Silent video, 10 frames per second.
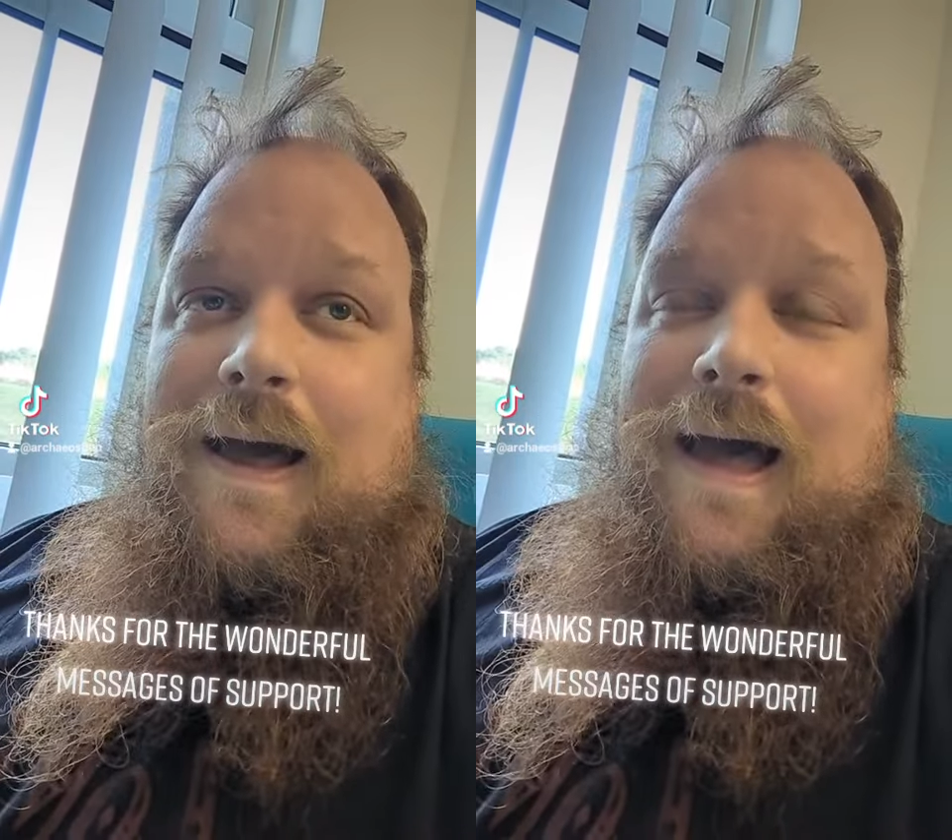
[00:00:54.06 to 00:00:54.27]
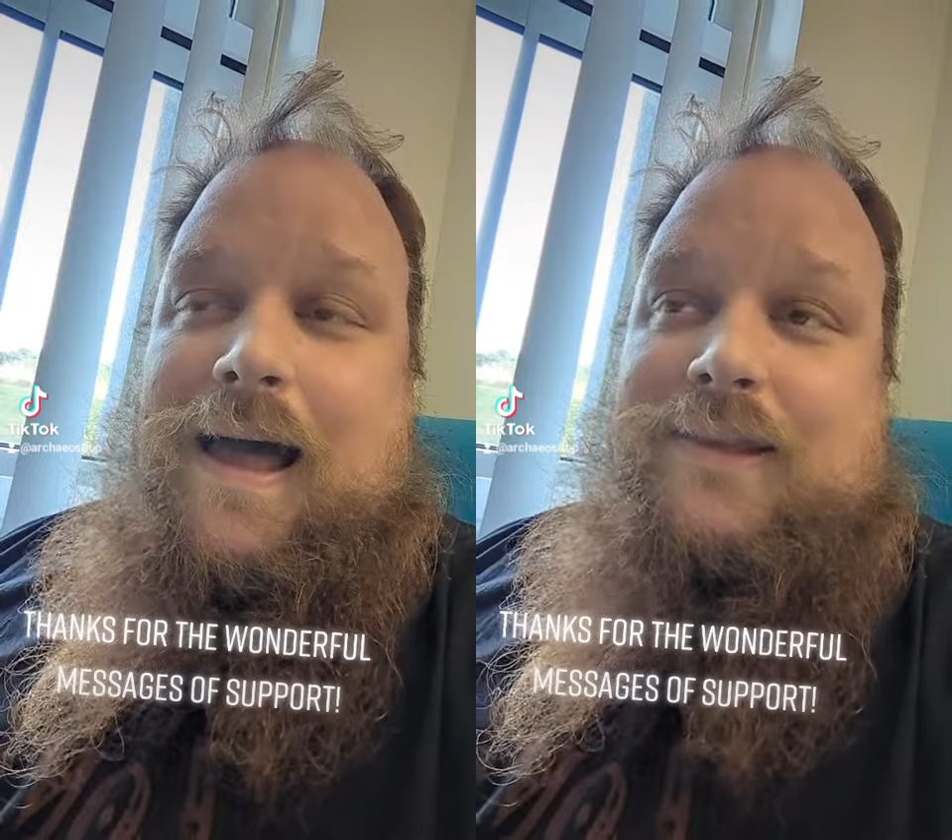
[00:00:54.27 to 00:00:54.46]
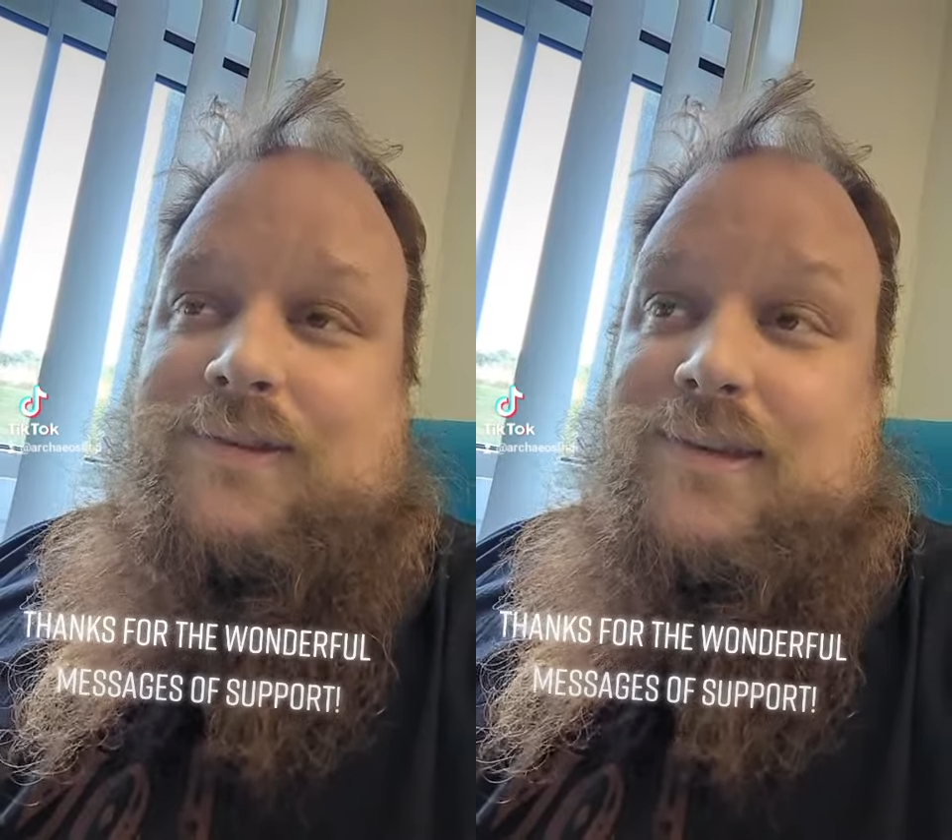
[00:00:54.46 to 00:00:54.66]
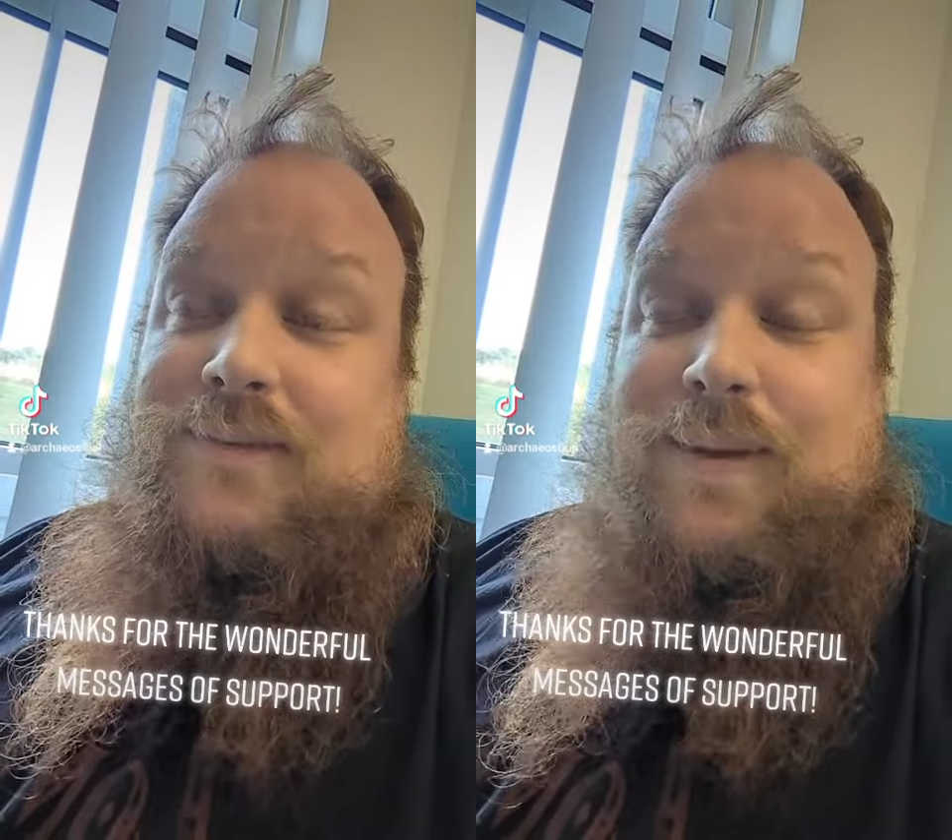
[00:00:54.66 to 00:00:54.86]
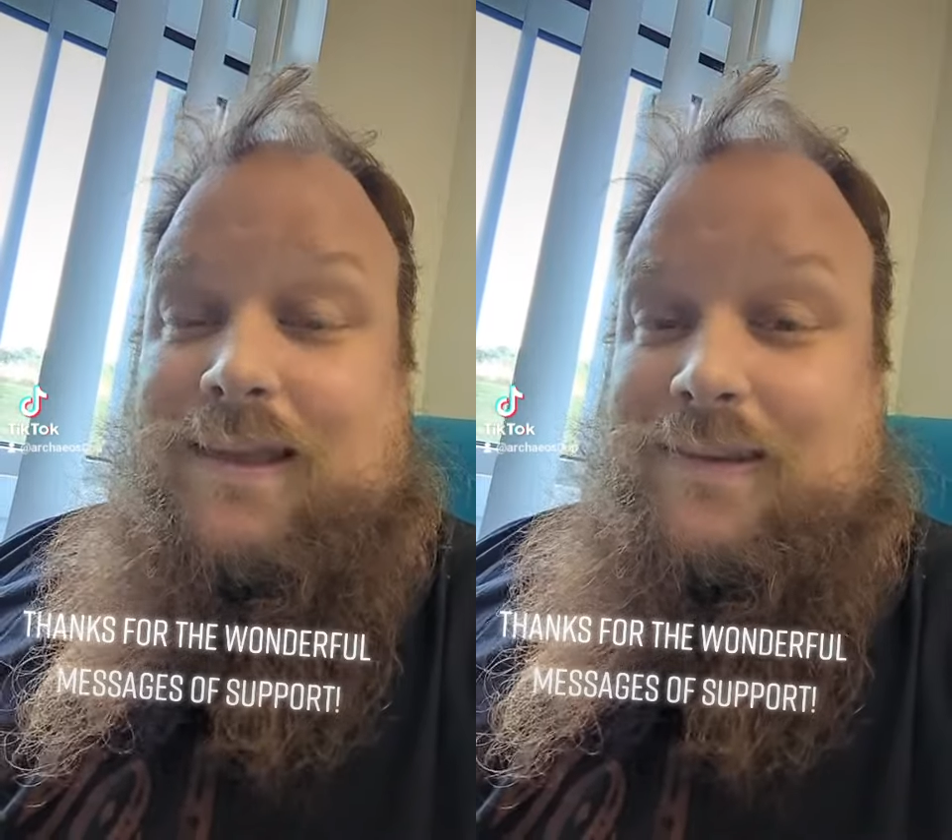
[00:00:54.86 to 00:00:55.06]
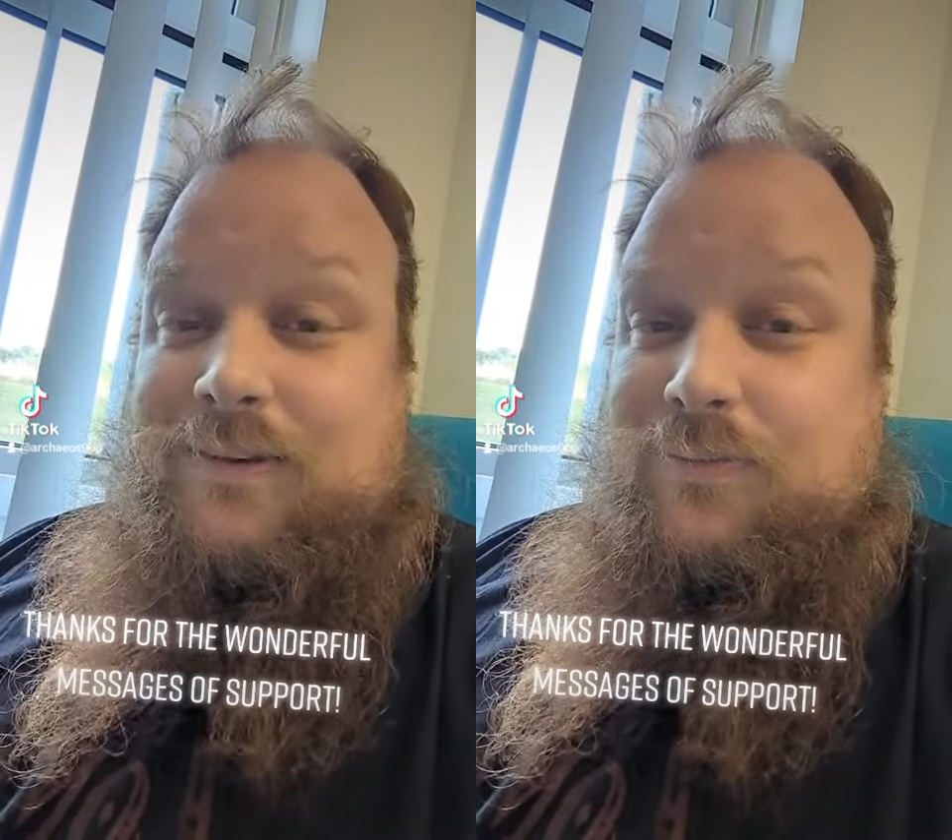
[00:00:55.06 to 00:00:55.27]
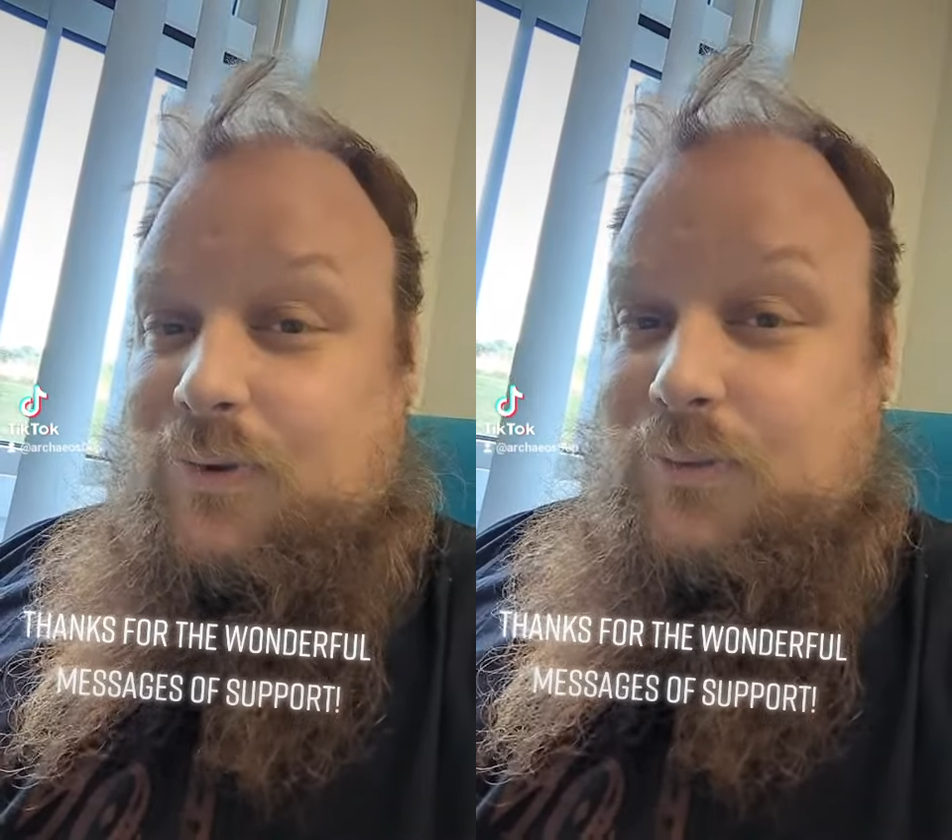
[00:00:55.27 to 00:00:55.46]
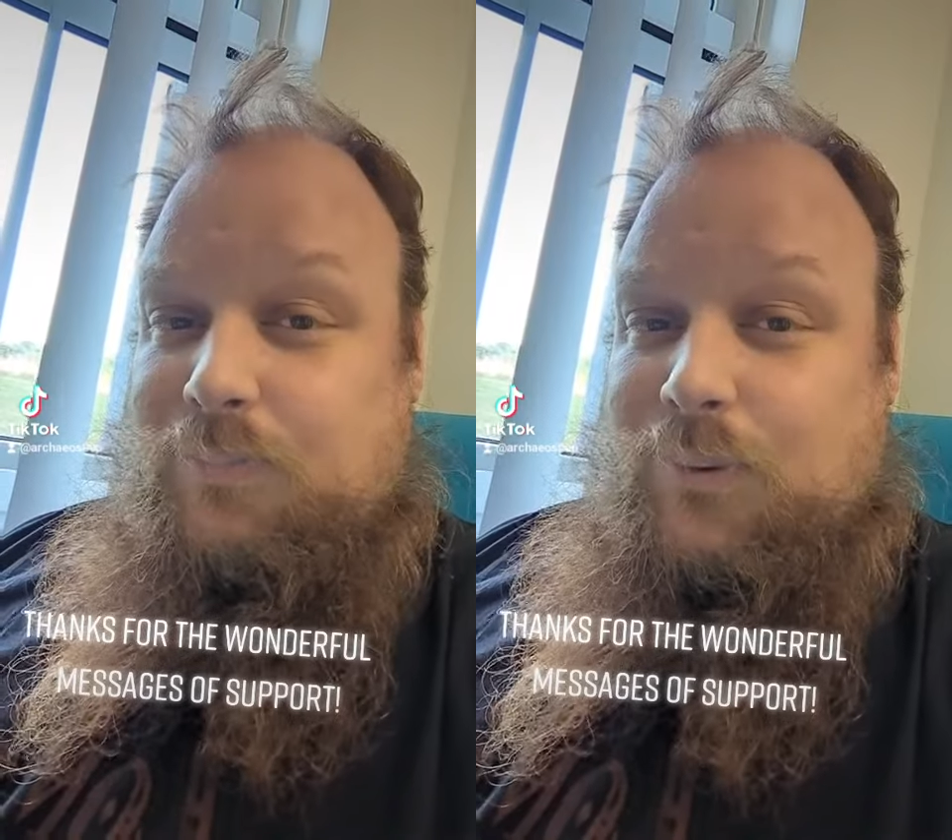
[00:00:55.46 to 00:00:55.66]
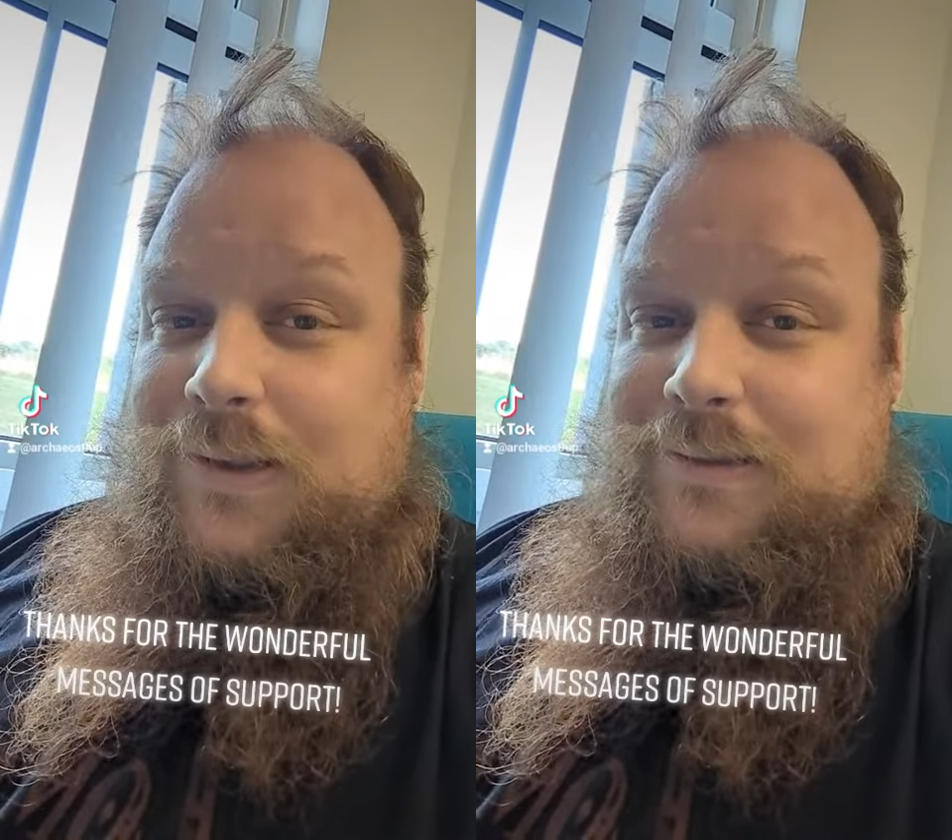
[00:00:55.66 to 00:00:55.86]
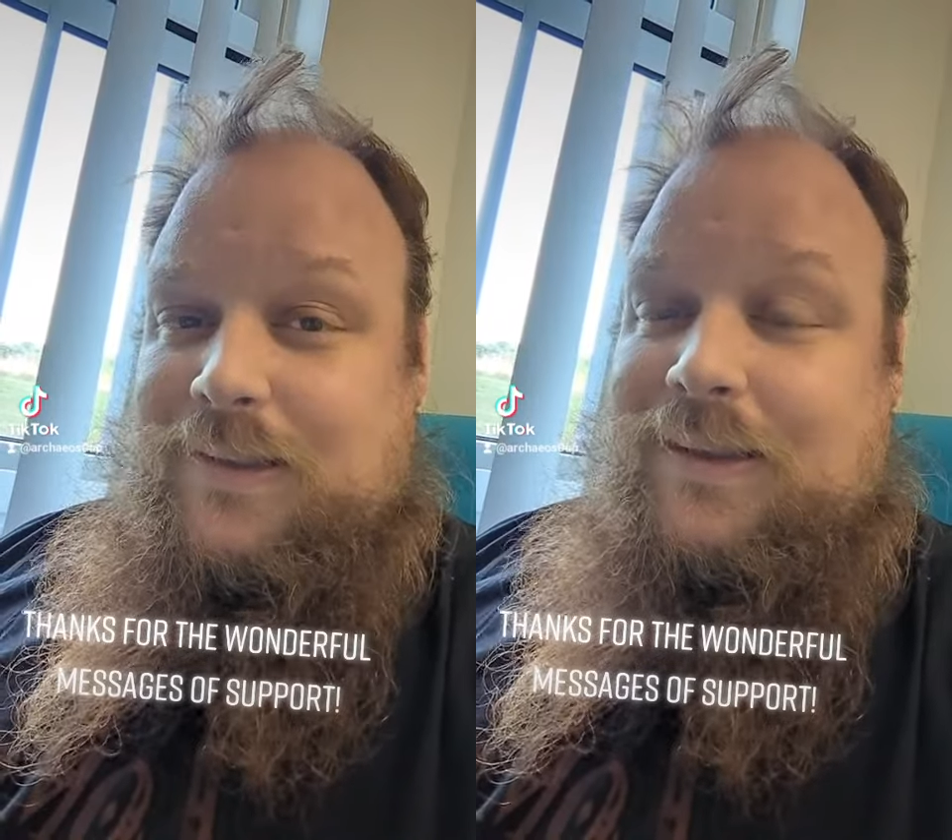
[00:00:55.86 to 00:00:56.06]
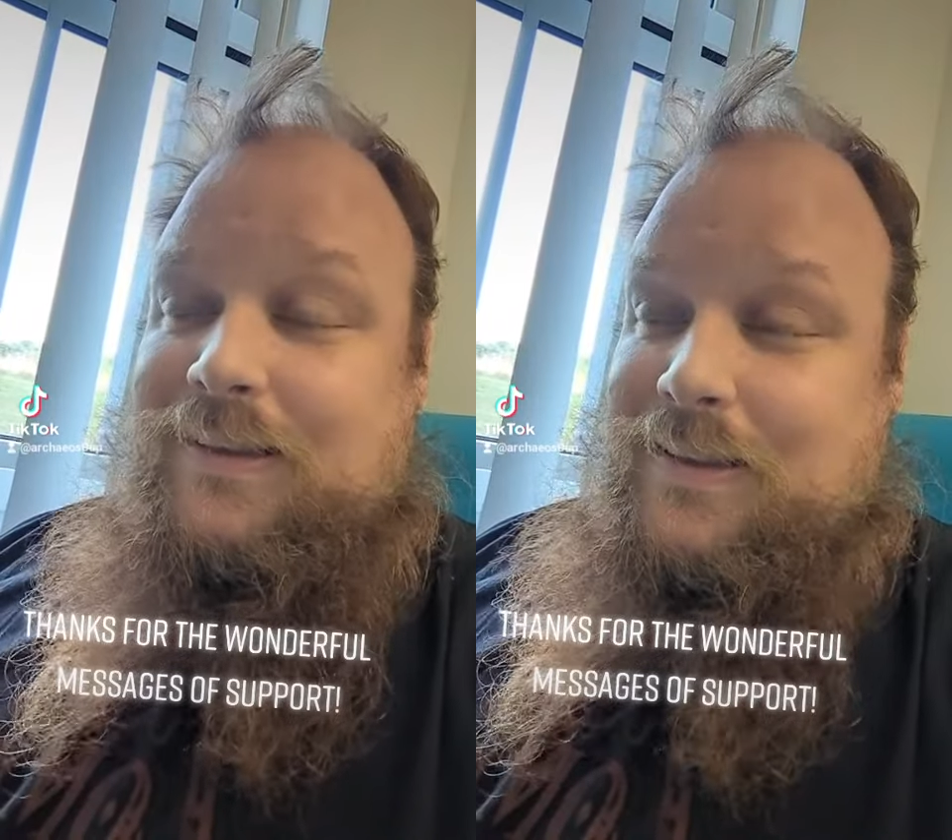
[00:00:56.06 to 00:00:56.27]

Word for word: as suspected food poisoning.